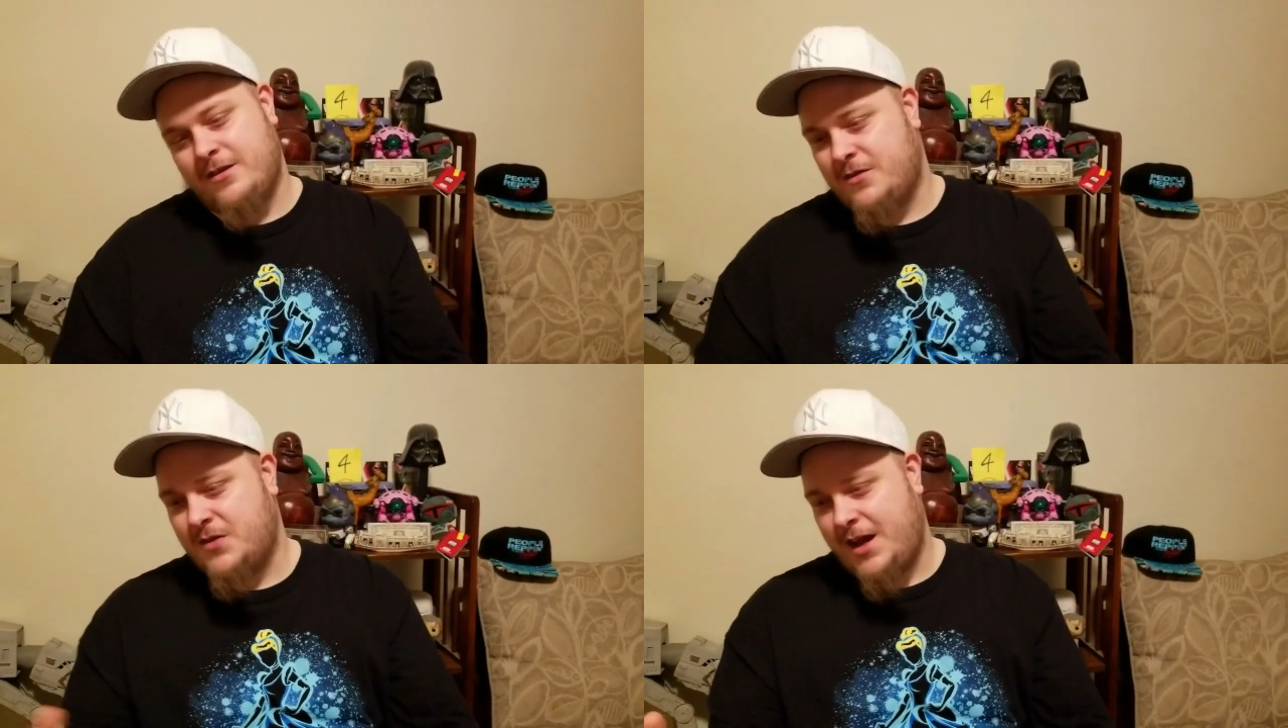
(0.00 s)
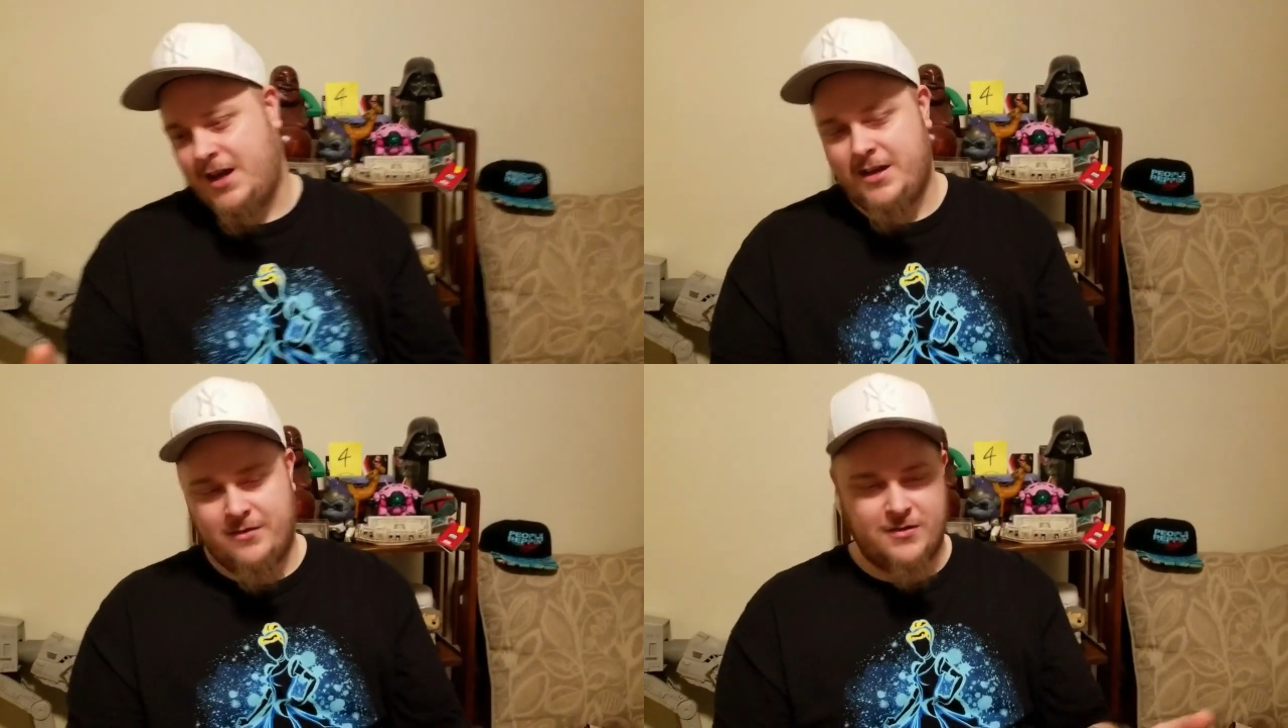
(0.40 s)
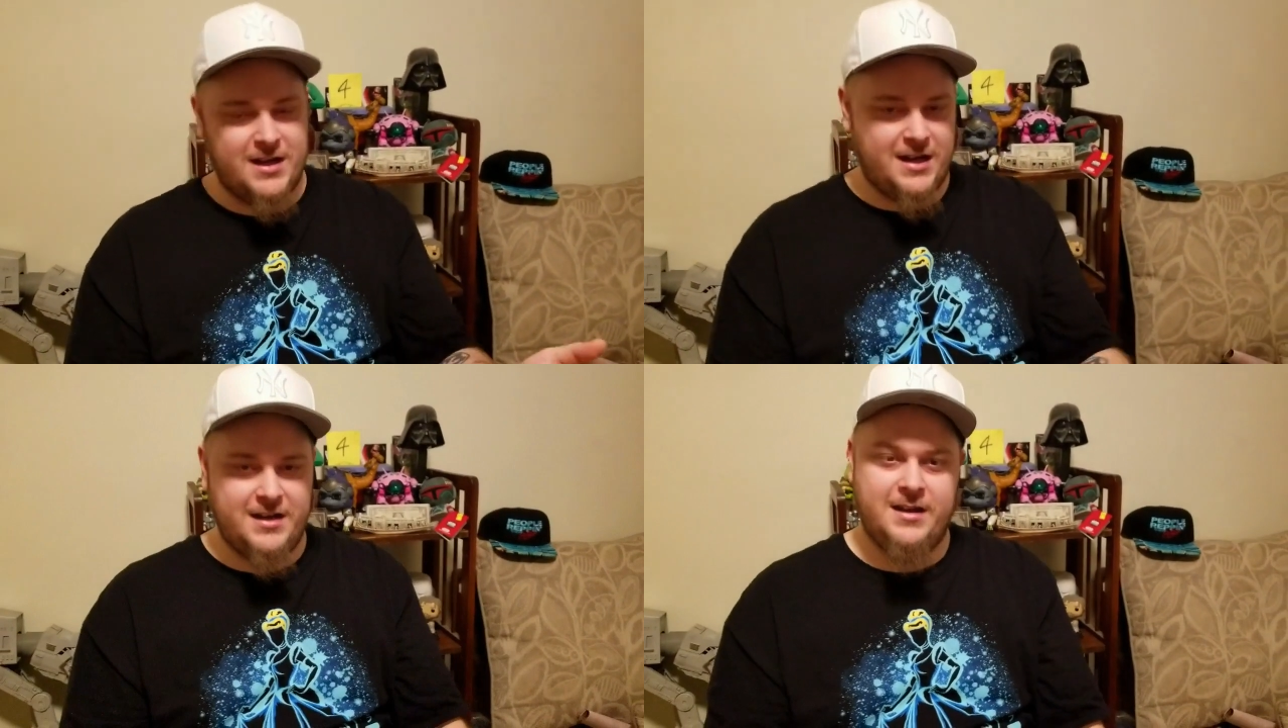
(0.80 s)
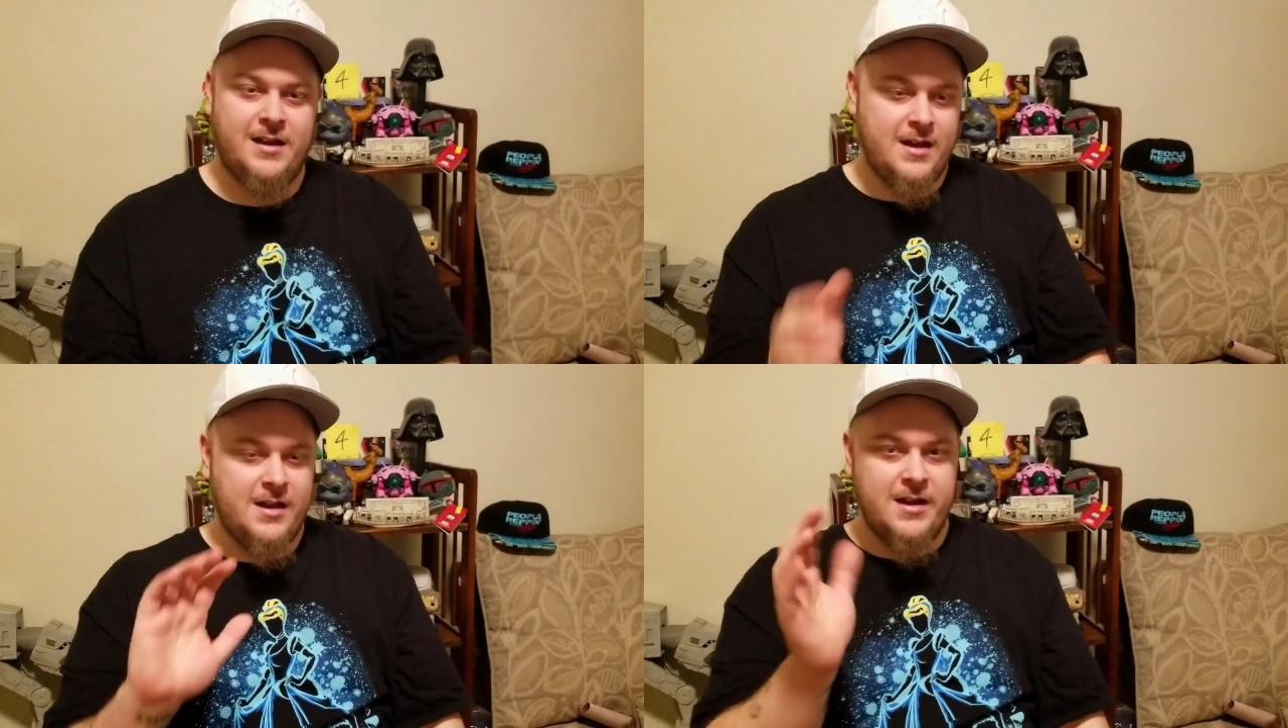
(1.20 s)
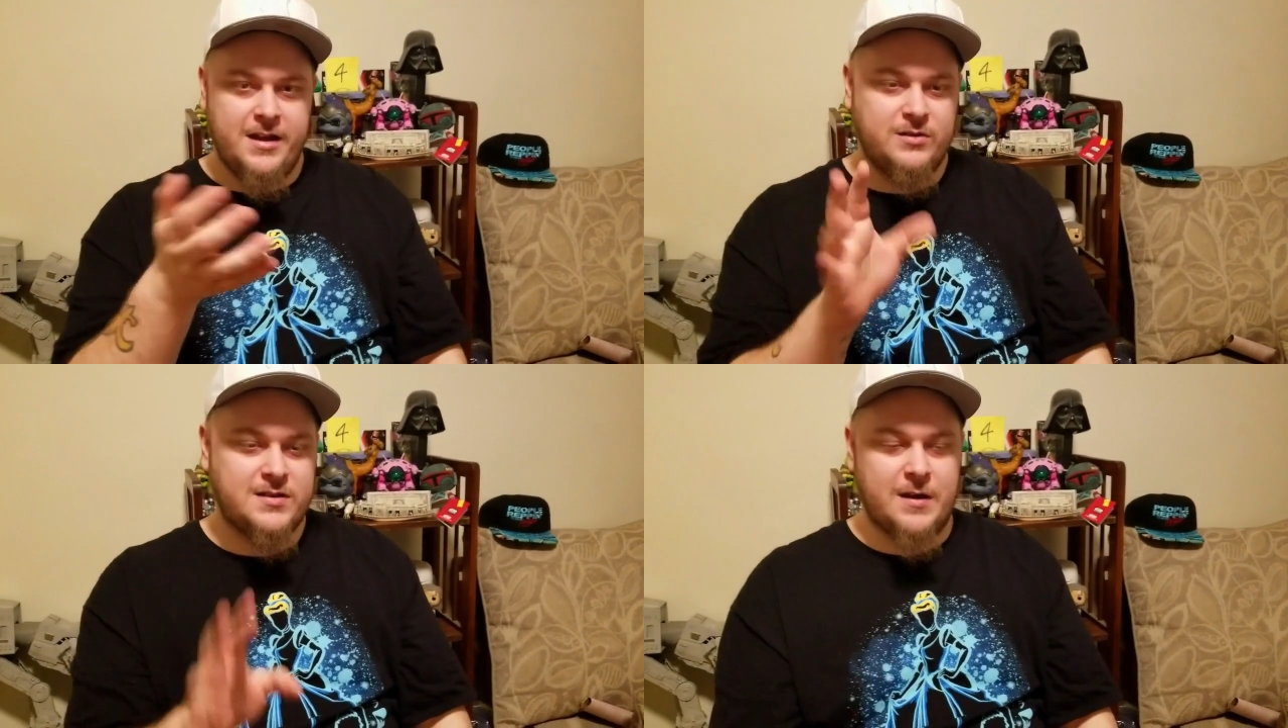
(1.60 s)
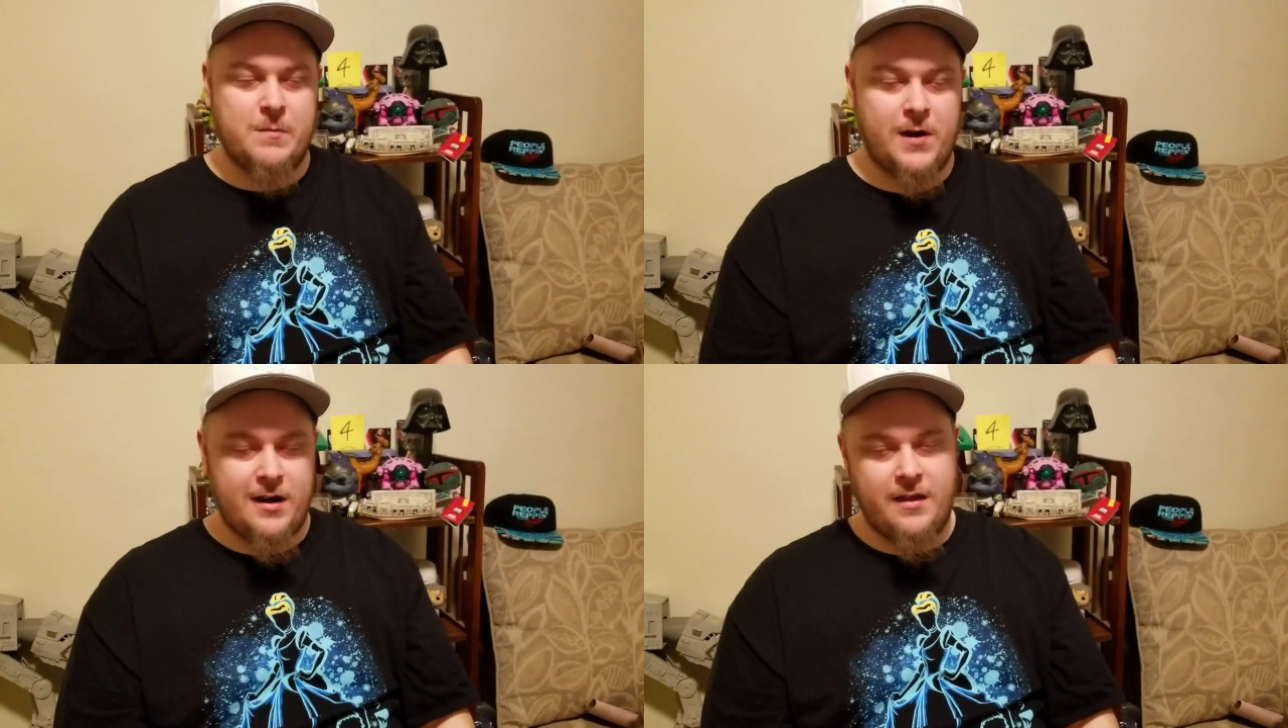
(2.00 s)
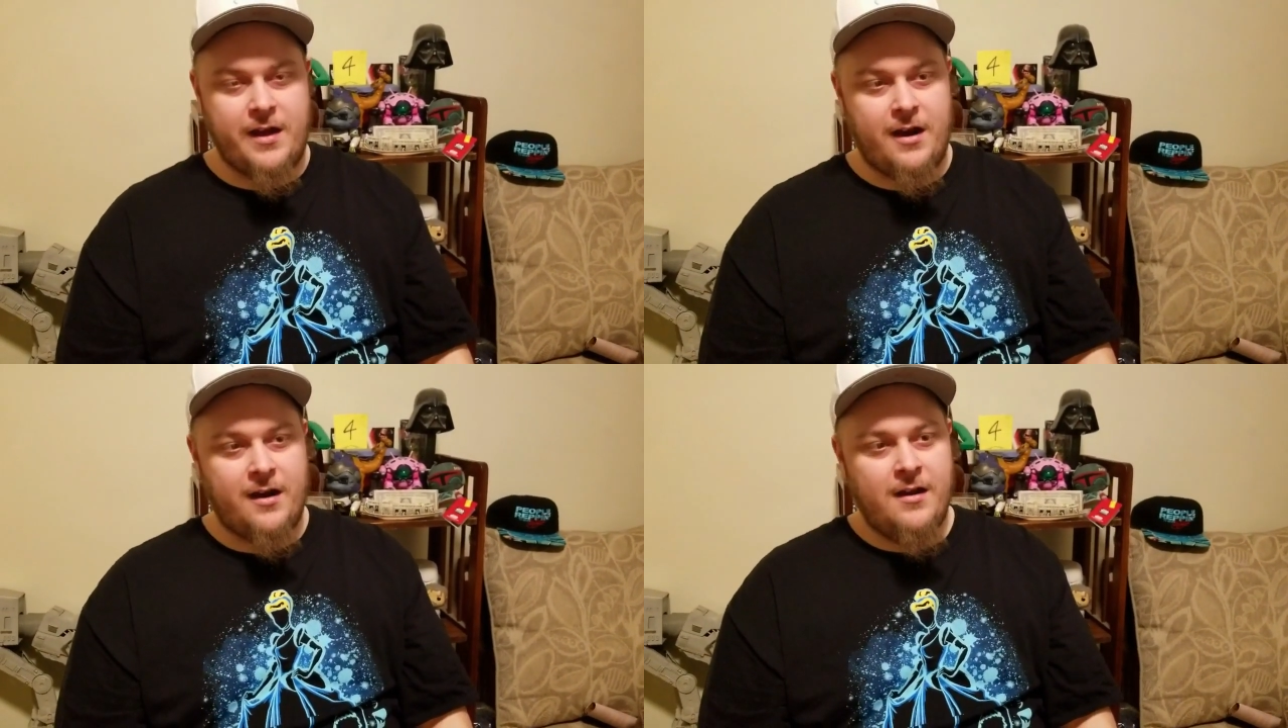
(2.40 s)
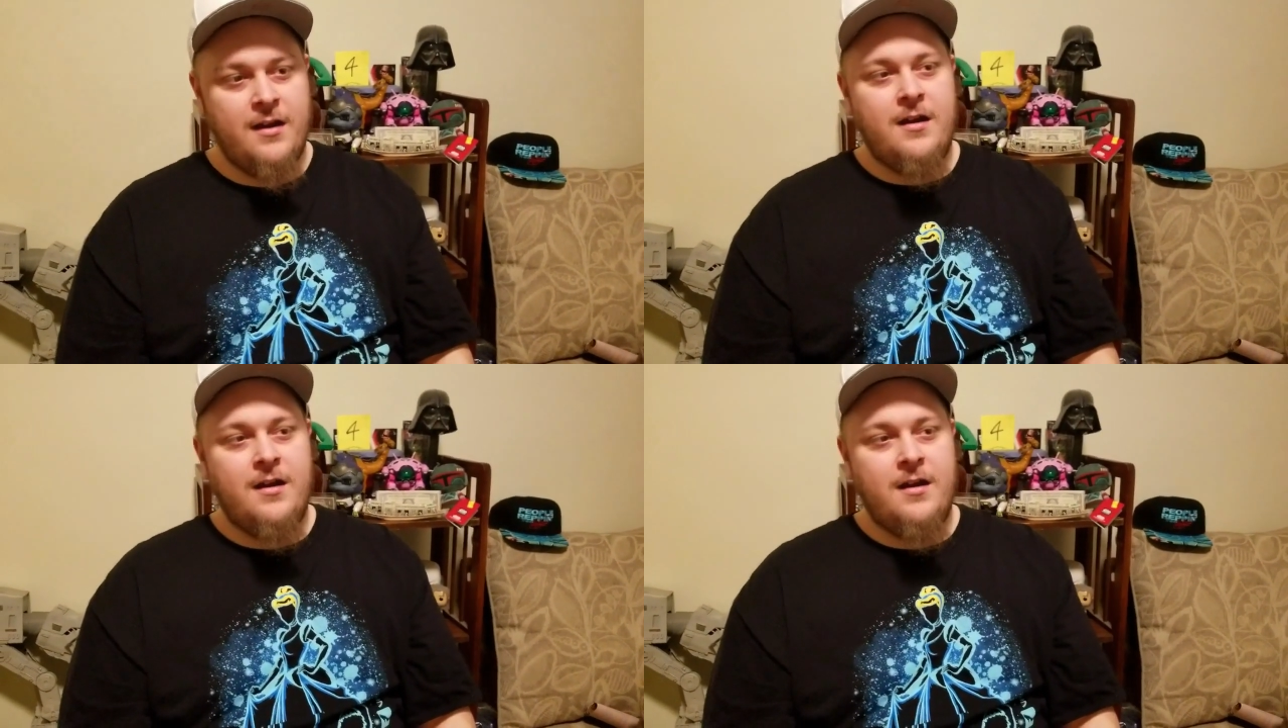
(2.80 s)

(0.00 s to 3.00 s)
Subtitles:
280, 290. It was somewhere in there.